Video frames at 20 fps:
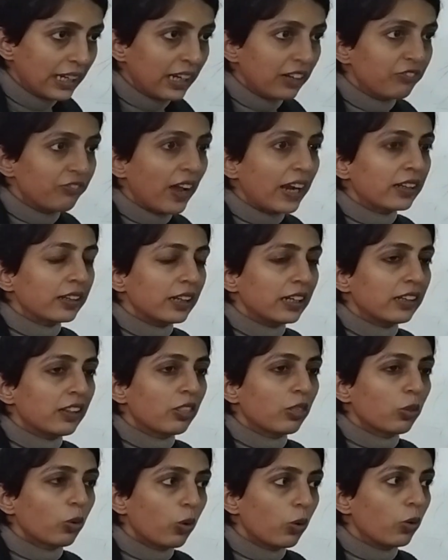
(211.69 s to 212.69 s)
And in fact, it's
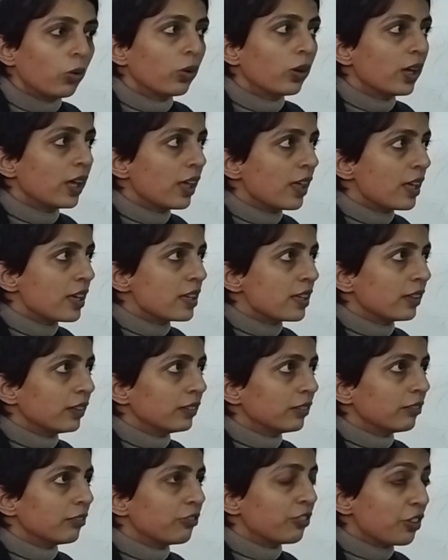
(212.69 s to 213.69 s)
so
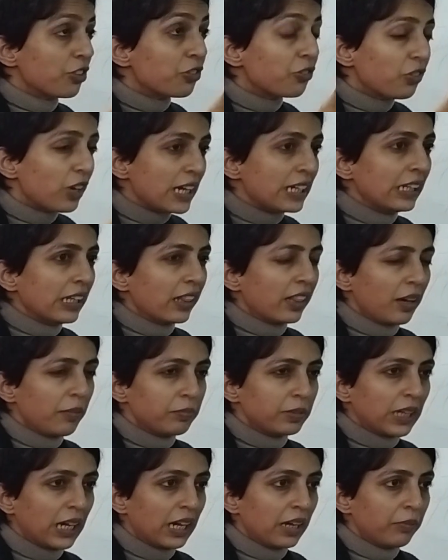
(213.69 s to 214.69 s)
frustrating
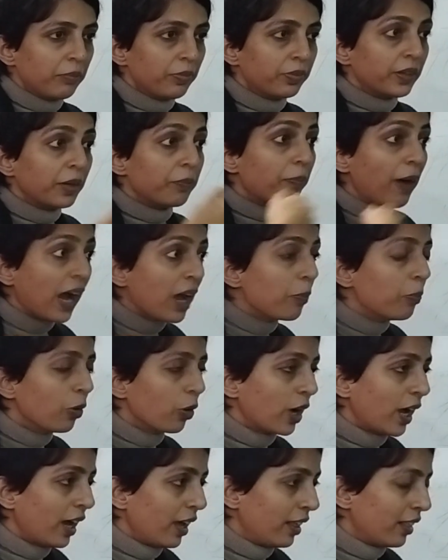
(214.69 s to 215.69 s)
sometimes that my
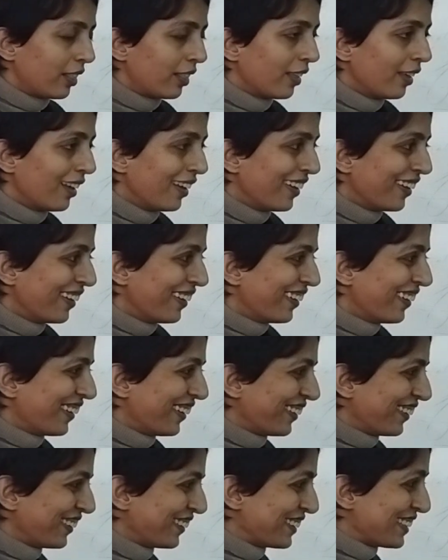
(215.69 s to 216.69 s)
book has
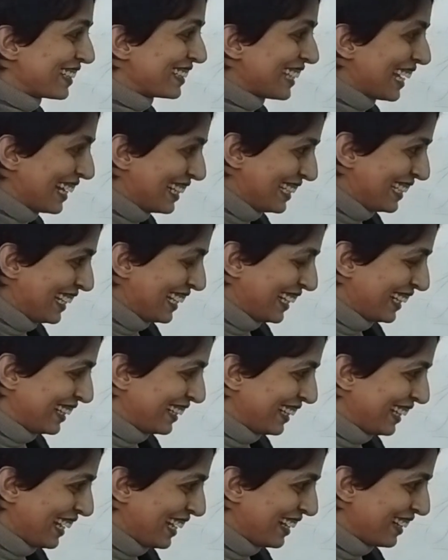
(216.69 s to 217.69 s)
Delhi
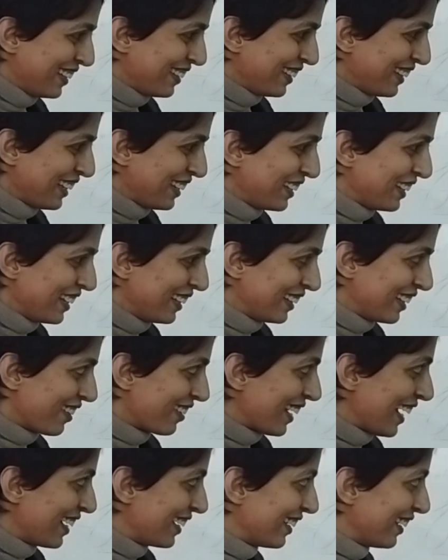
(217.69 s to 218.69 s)
in its
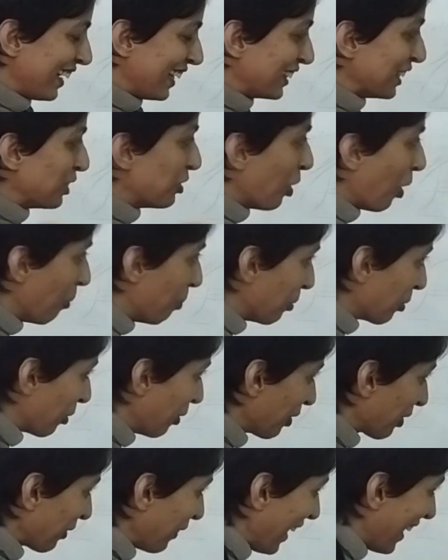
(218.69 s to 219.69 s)
title. I think your book
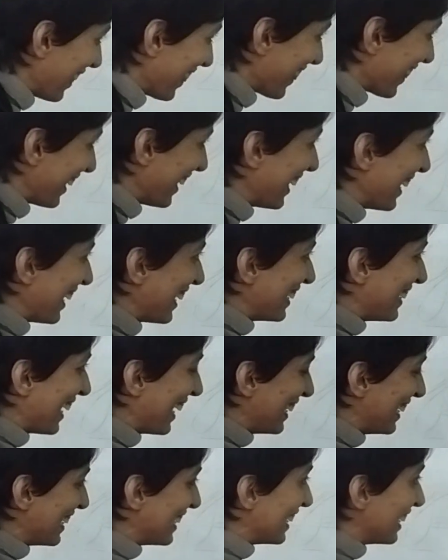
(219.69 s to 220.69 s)
also has
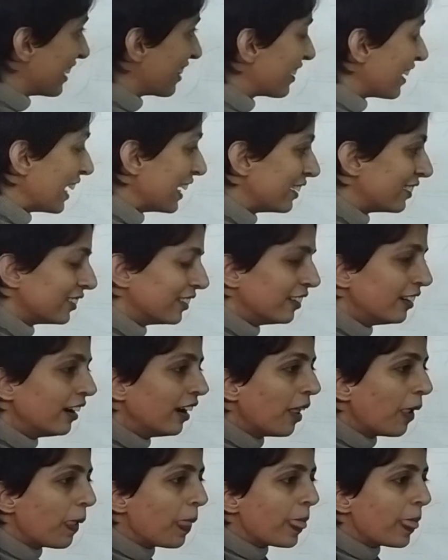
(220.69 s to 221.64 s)
Delhi in its title.